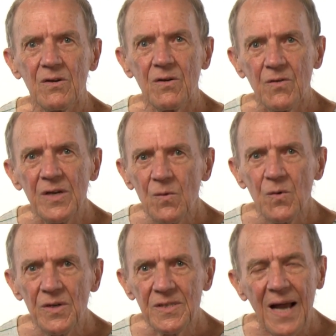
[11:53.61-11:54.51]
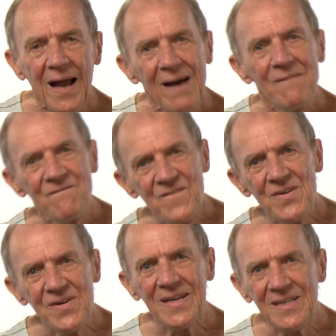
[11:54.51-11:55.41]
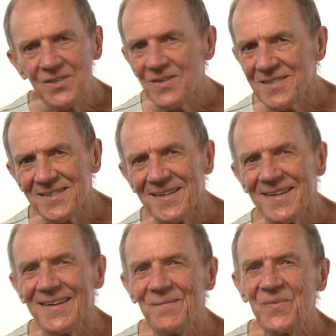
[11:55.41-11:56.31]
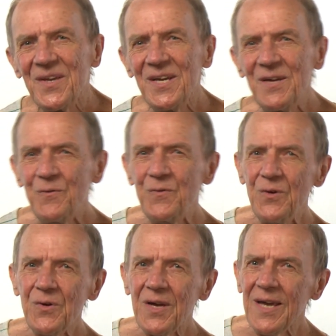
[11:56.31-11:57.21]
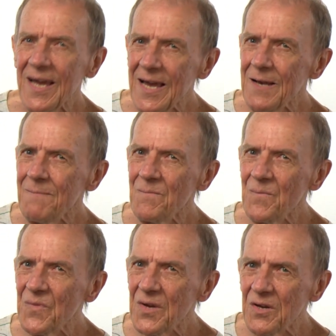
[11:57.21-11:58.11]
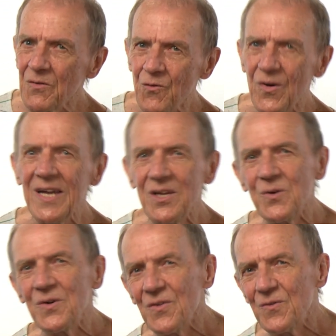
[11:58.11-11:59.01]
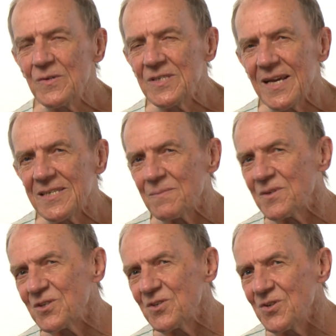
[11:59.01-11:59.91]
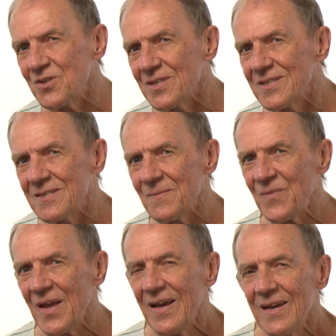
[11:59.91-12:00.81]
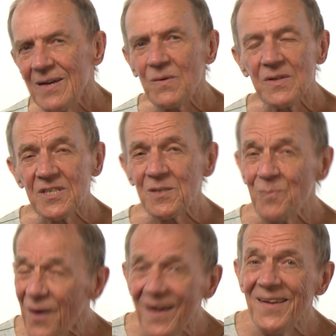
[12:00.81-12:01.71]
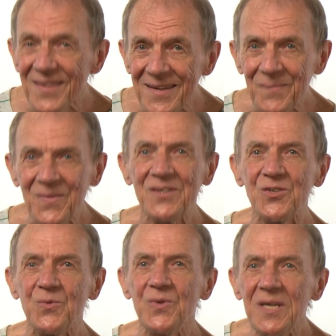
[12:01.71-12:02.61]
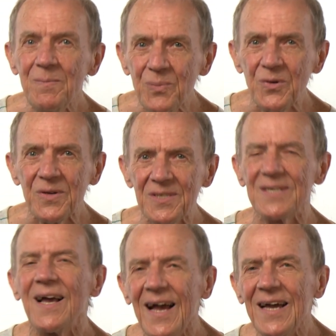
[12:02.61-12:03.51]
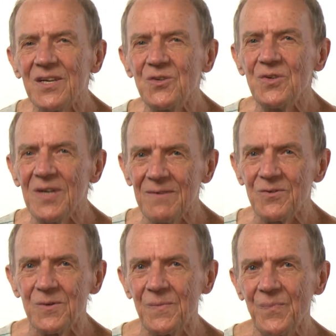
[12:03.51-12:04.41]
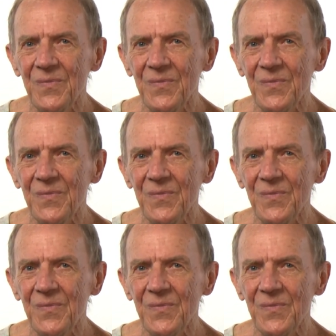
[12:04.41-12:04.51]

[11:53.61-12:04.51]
Greek words are very interesting. If you can convey your enthusiasm to students, it will inspire them to read books at a new level.